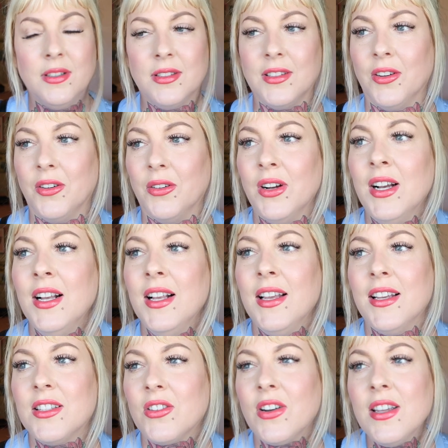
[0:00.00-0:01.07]
So
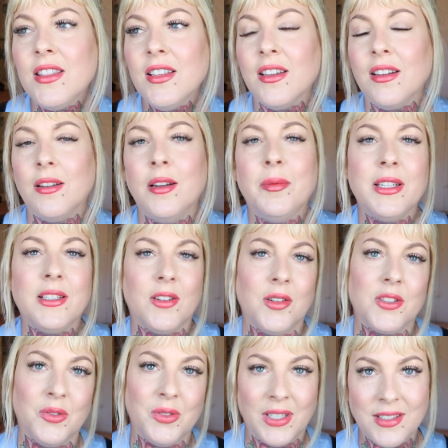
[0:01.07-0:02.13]
it's great that my
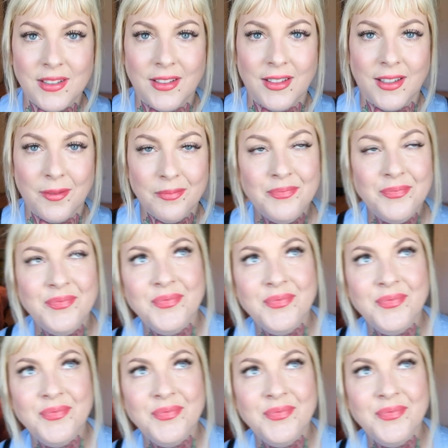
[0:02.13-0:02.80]
dogs are wrestling.